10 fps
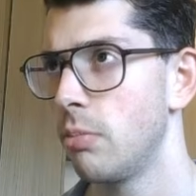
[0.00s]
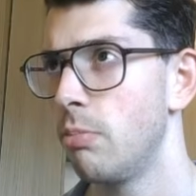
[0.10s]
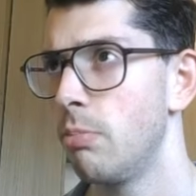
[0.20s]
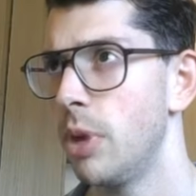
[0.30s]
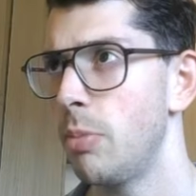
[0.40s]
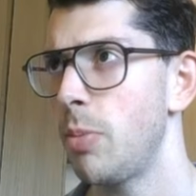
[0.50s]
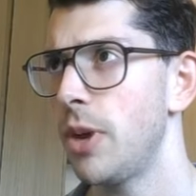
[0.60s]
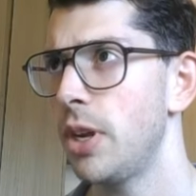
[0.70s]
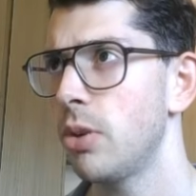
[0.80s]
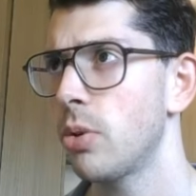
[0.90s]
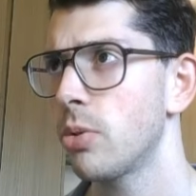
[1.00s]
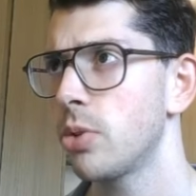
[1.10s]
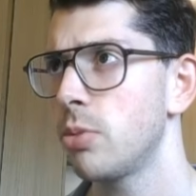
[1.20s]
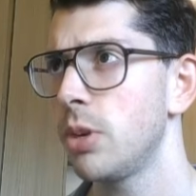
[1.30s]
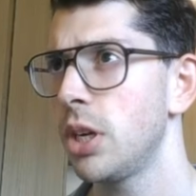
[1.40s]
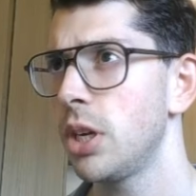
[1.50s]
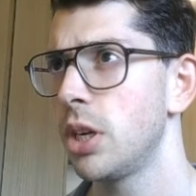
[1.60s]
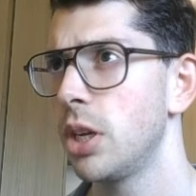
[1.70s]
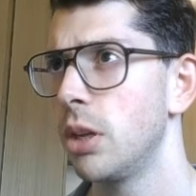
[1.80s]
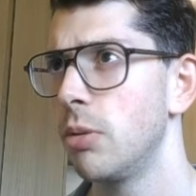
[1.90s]
maybe pending orders to me.
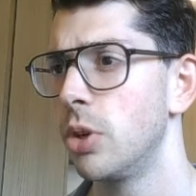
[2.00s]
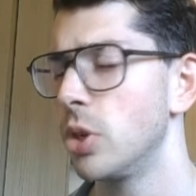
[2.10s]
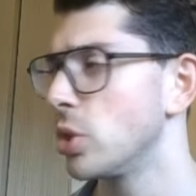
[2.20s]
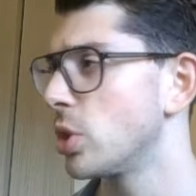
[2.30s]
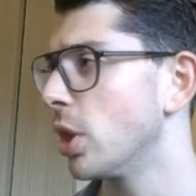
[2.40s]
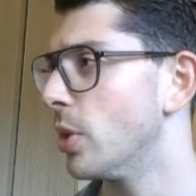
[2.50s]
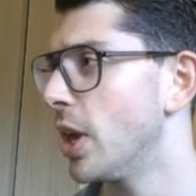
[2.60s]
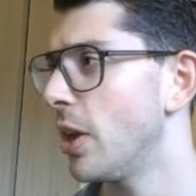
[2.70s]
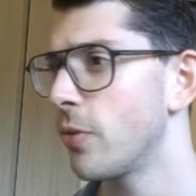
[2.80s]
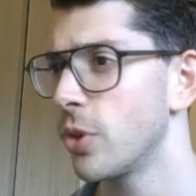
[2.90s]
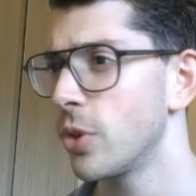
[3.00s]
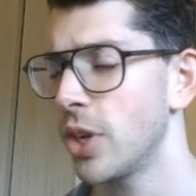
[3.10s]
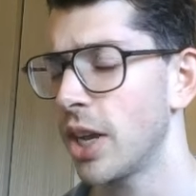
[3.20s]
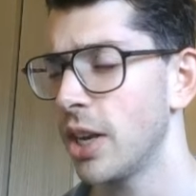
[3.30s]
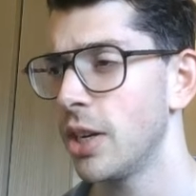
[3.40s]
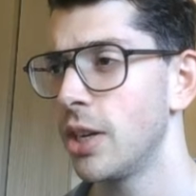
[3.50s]
I'll slow down for a second.